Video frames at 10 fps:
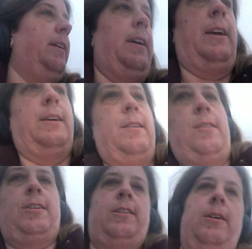
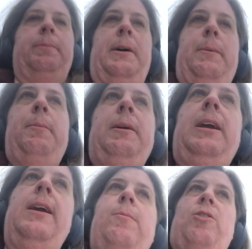And they'll probably
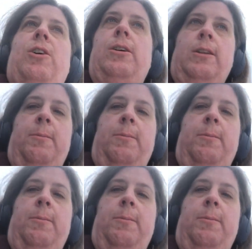keep talking